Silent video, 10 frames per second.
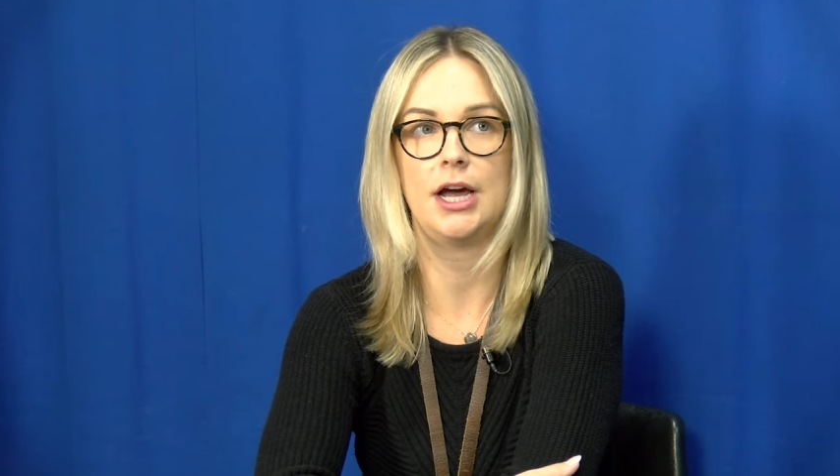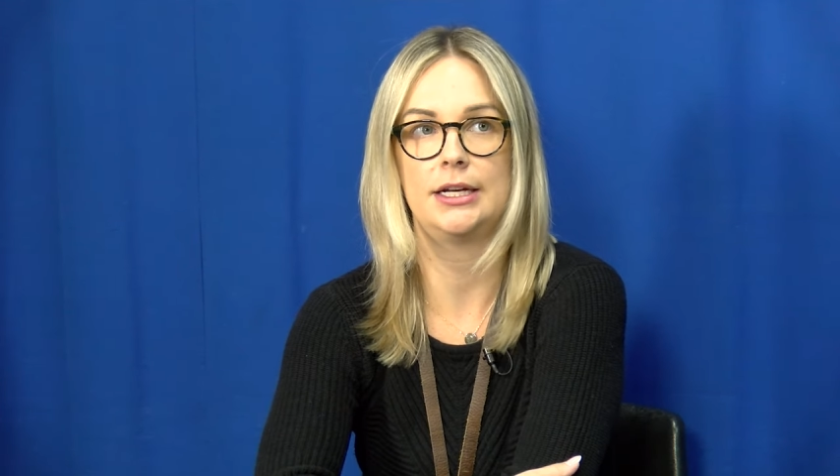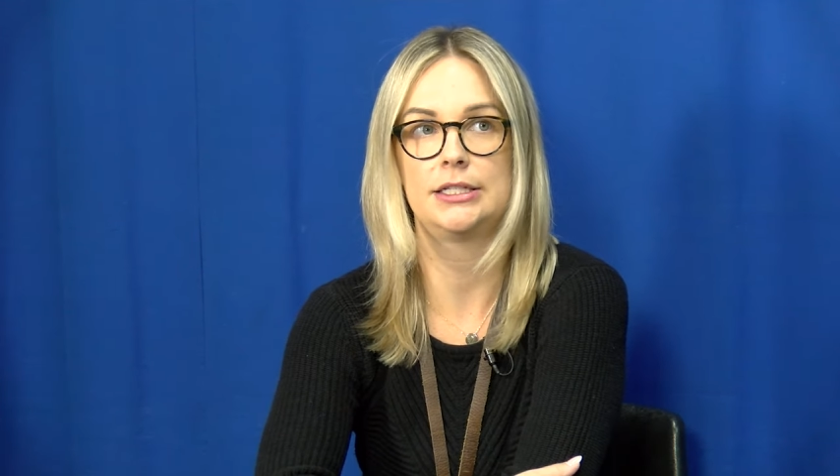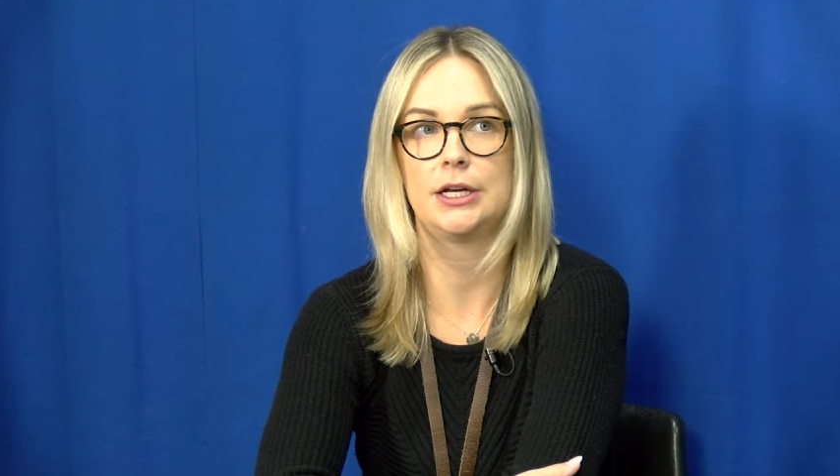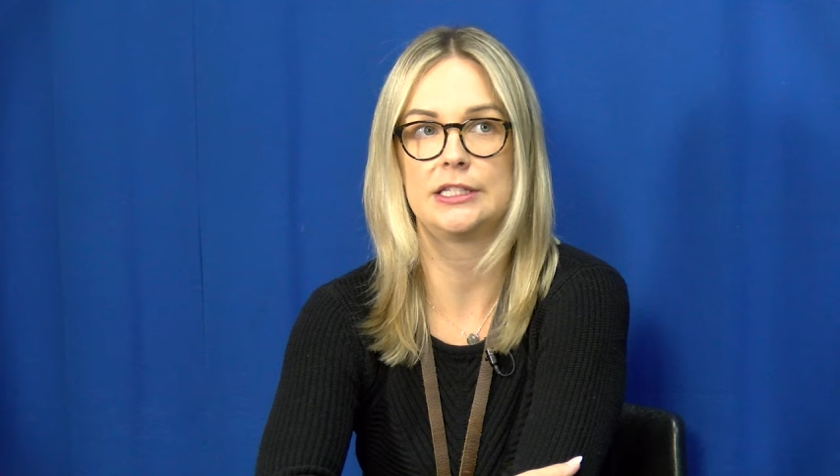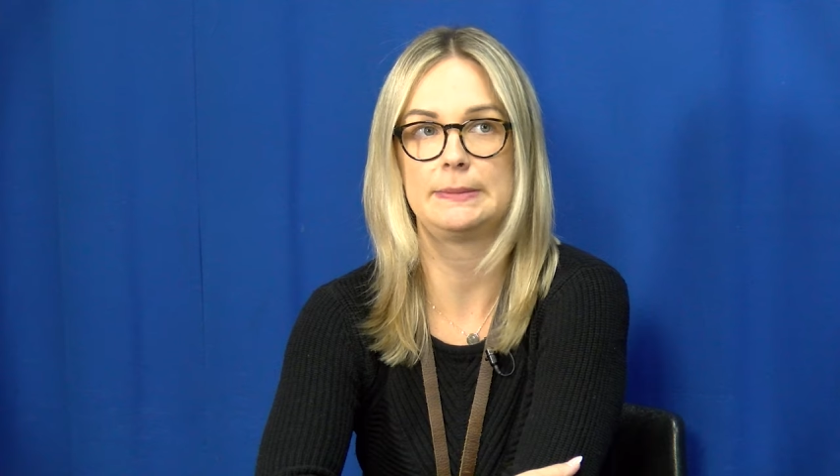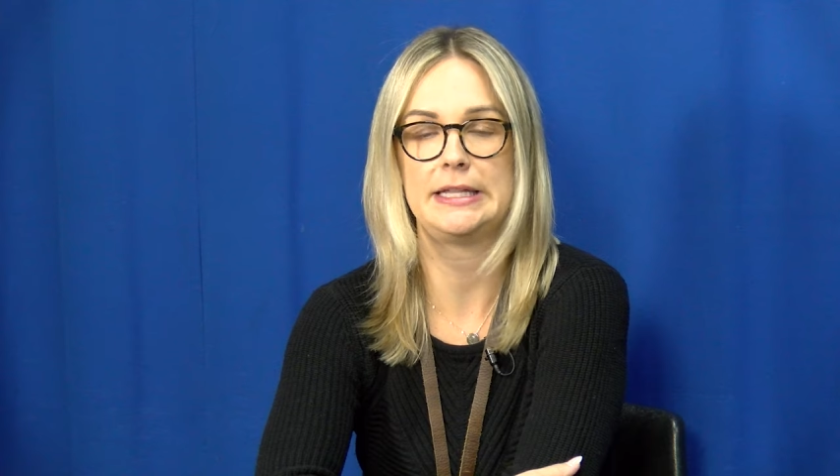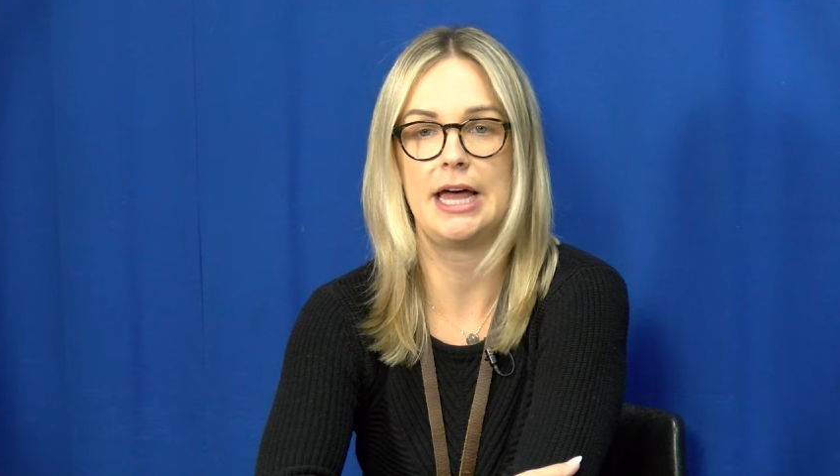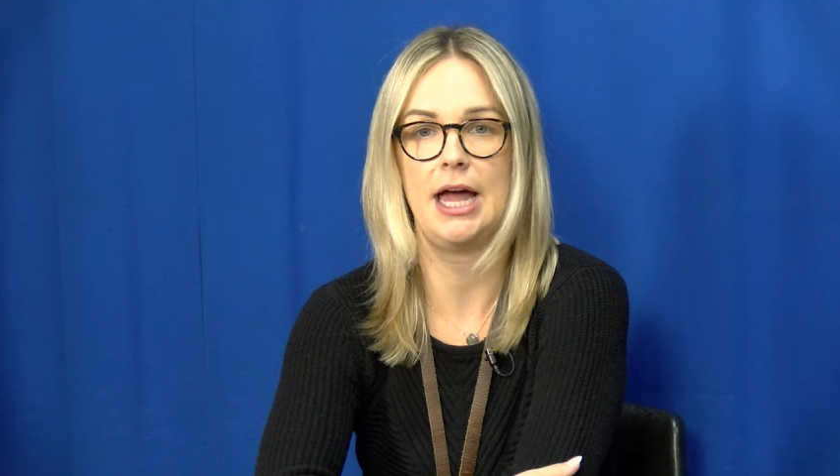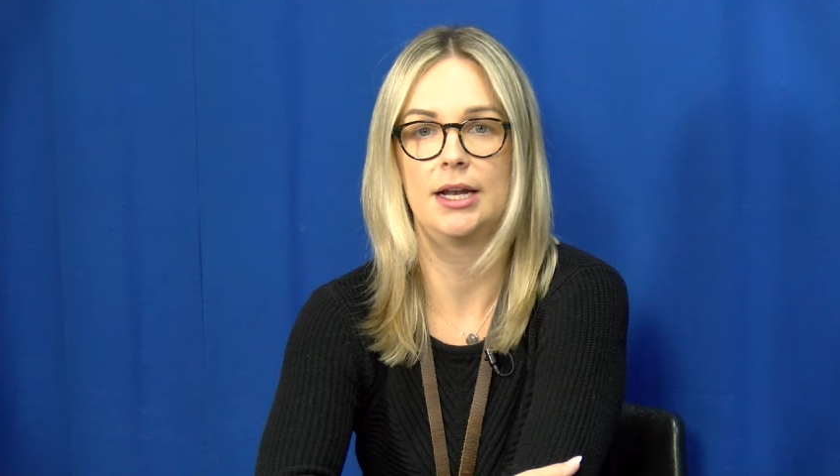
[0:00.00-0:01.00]
kind of tells
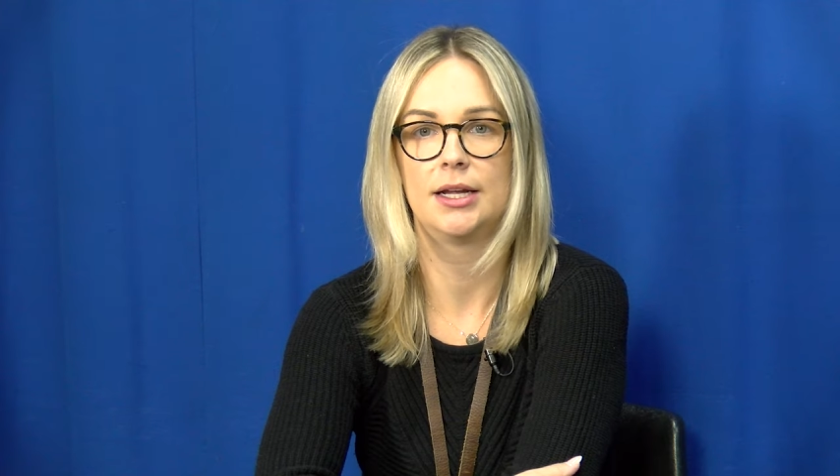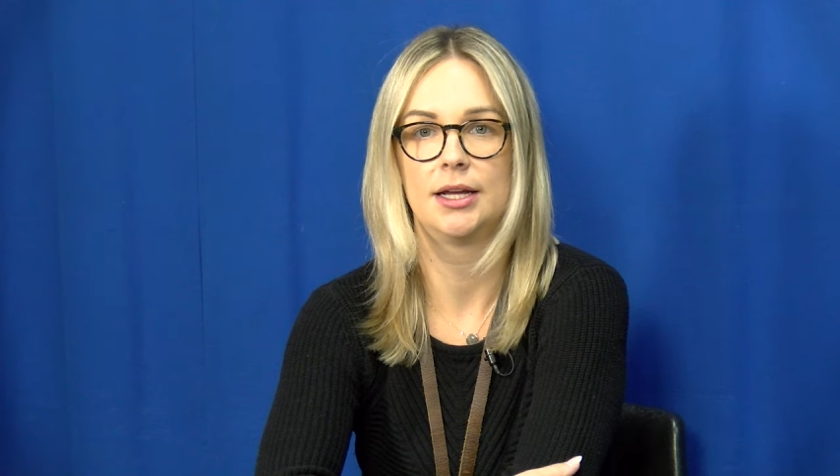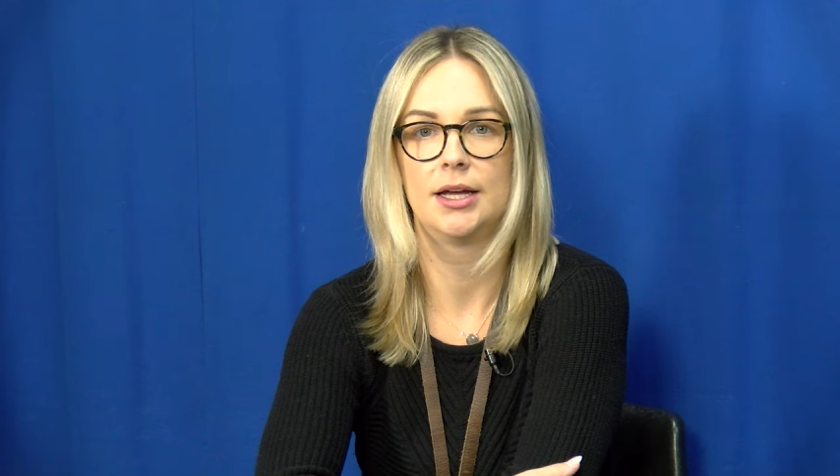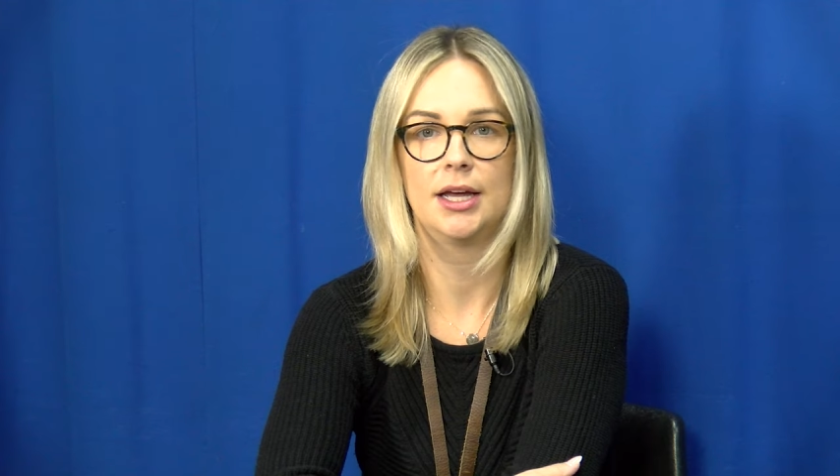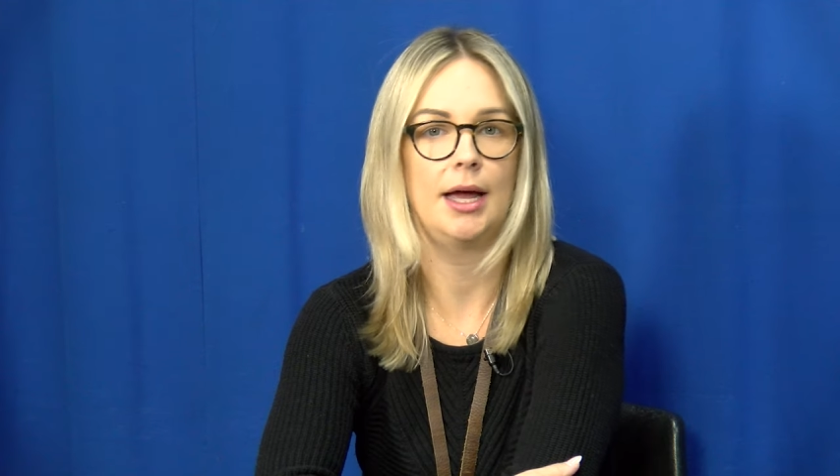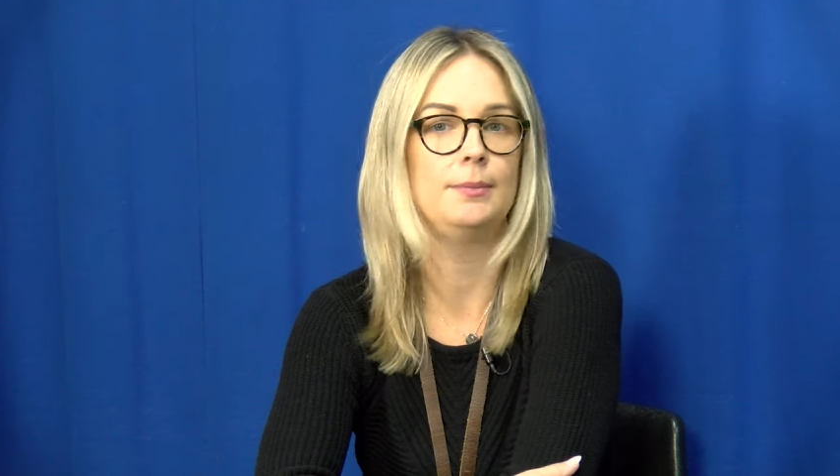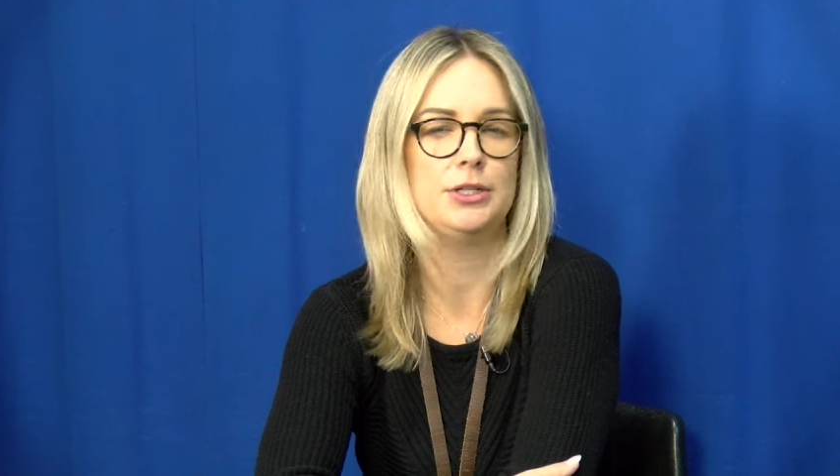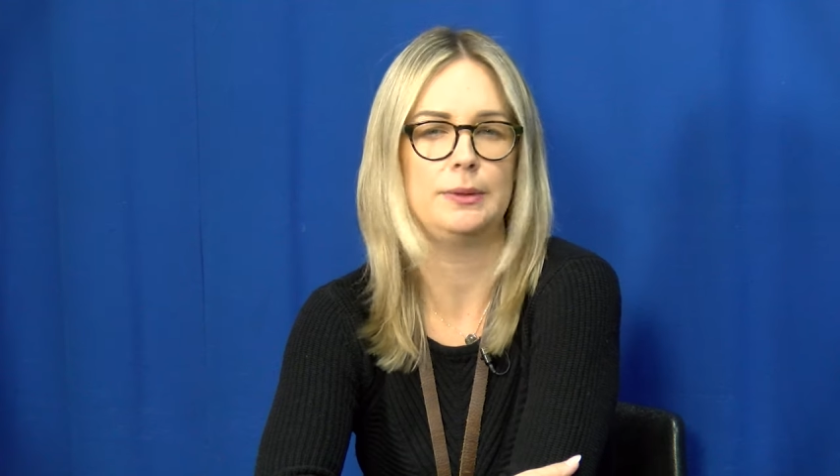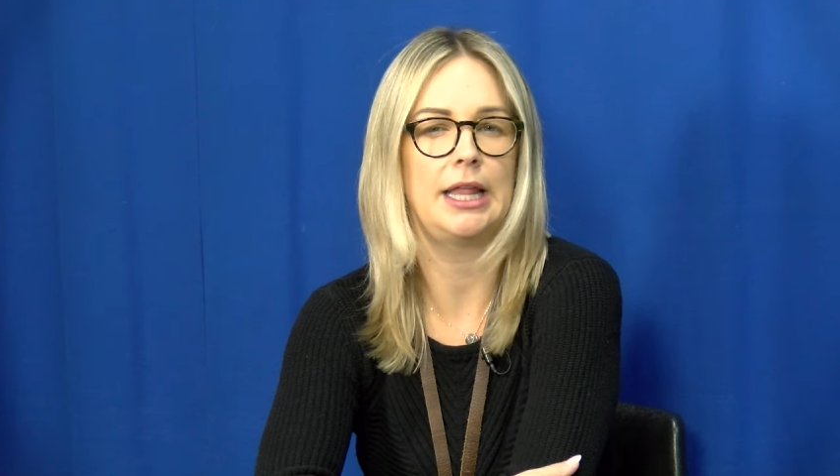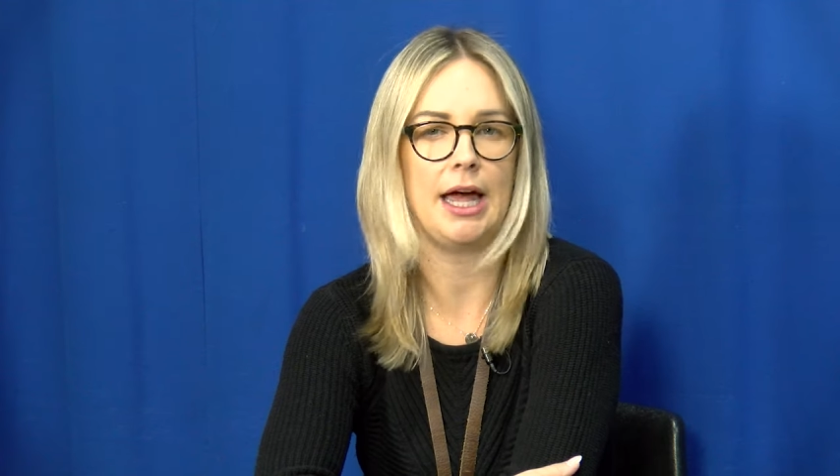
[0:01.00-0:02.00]
me that I'm
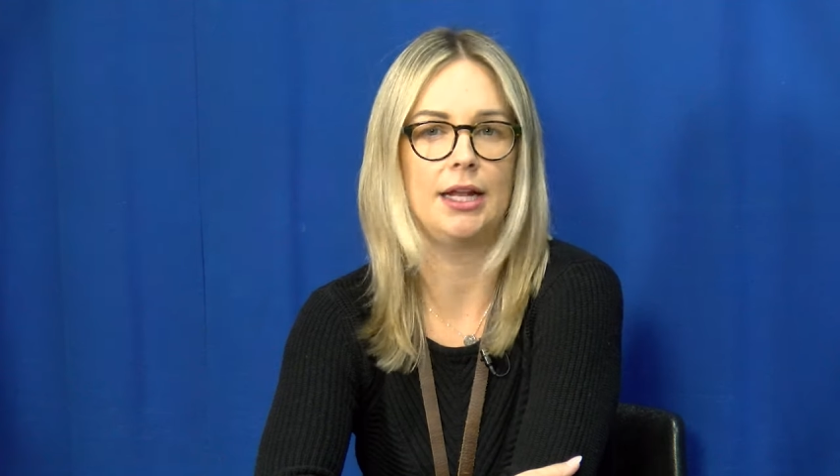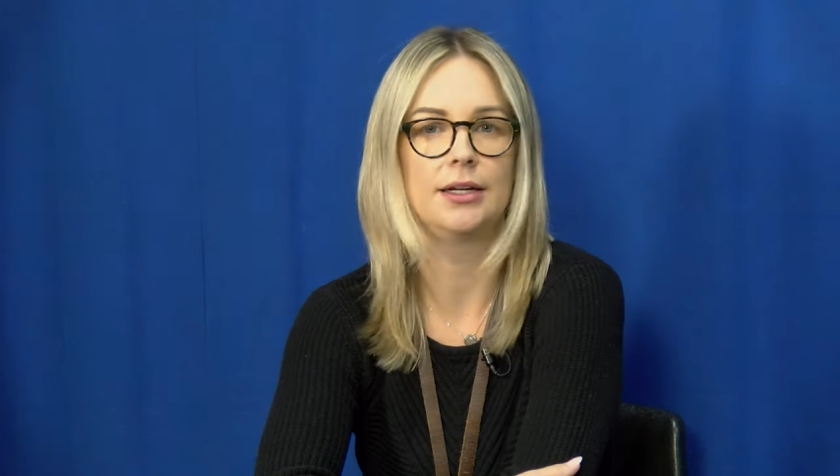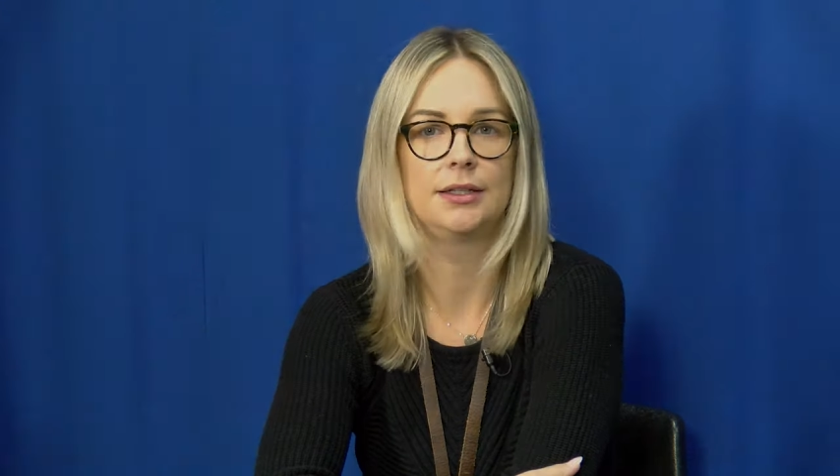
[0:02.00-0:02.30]
doing that.